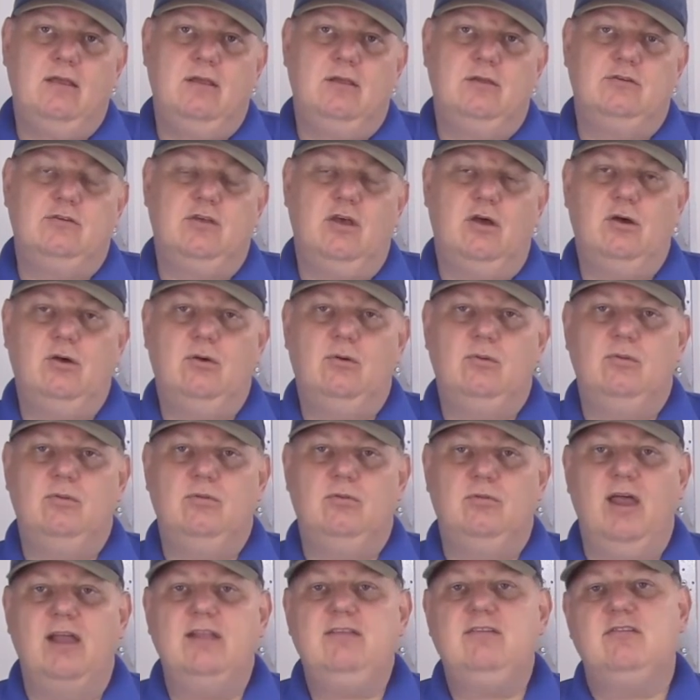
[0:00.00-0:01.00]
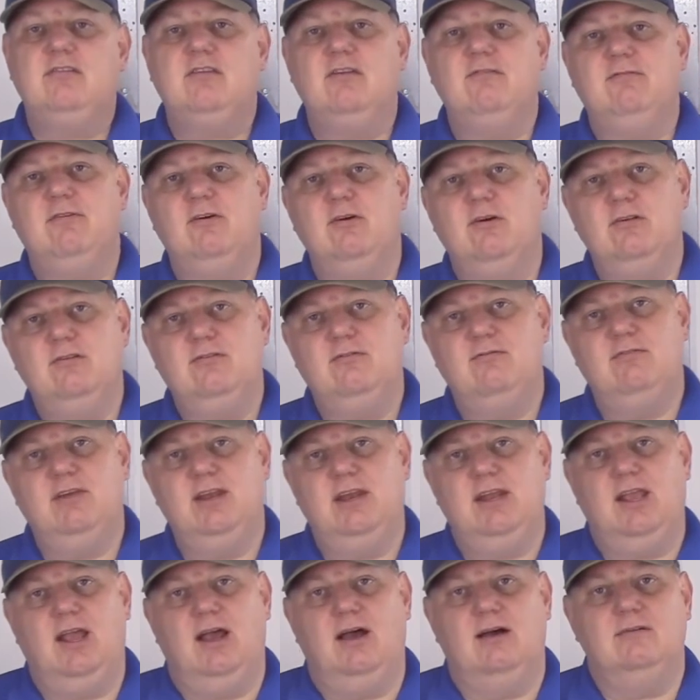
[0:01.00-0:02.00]
So that's the first
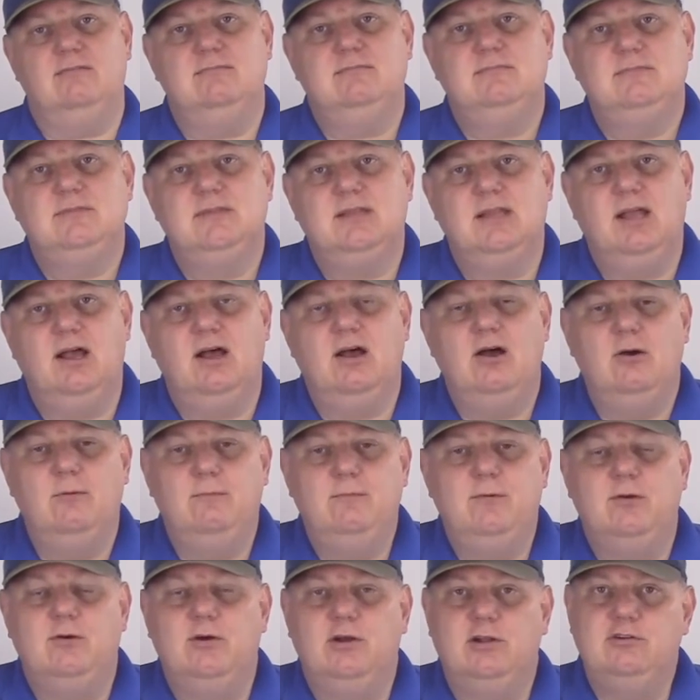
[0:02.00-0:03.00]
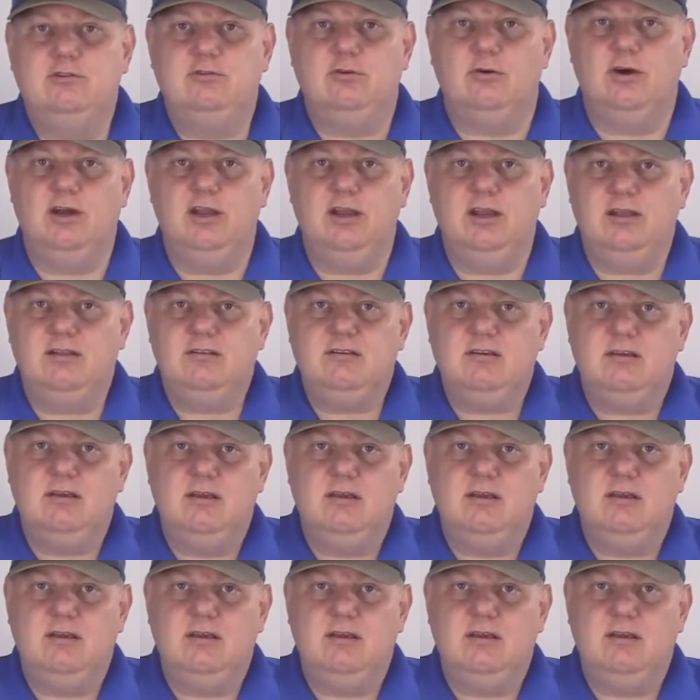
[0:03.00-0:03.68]
video. Now I hope you enjoyed it.